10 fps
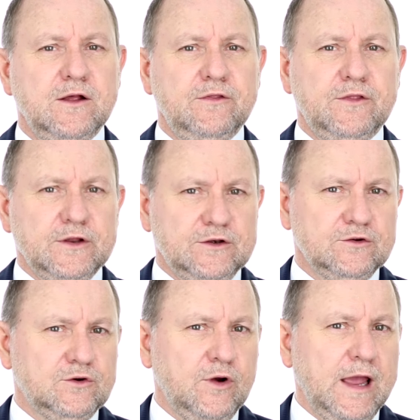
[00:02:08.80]

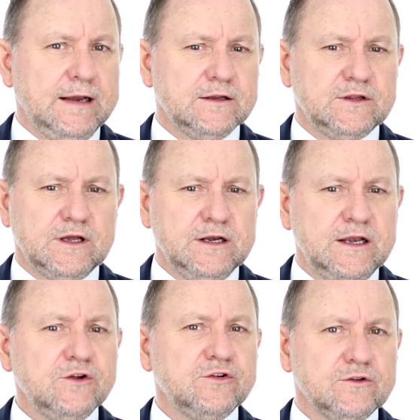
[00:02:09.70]
that created the
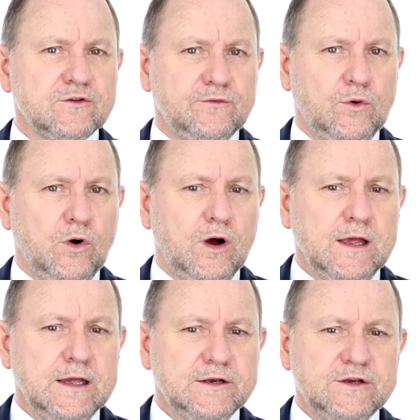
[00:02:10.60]
conditions for
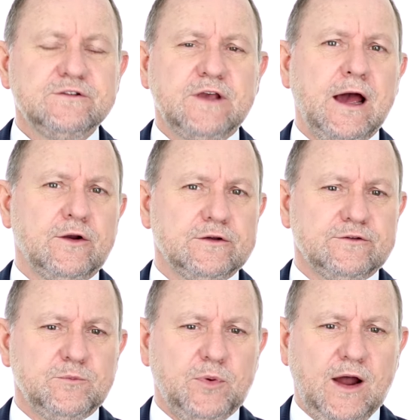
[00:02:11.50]
discounters
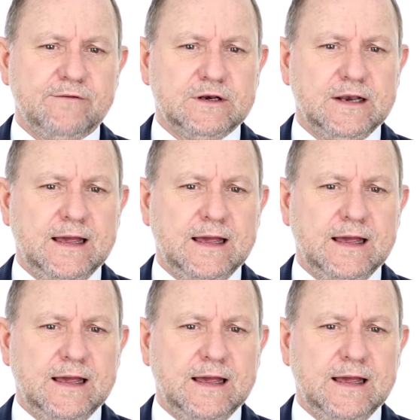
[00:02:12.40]
and private